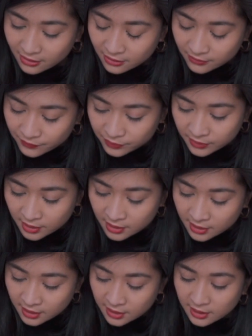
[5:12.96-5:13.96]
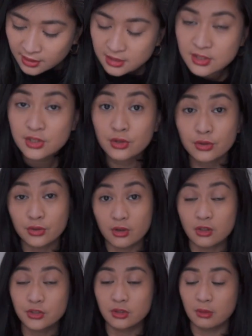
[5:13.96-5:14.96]
oh, it's screwed
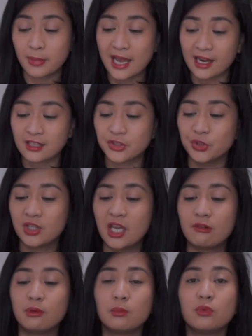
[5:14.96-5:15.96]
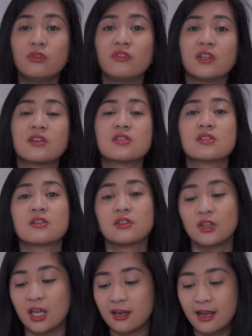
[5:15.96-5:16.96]
onto the bag, so you can't remove this. You
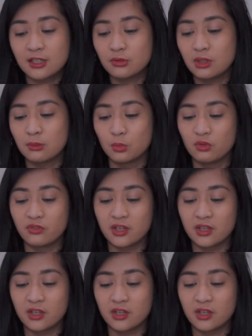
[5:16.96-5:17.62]
can't actually remove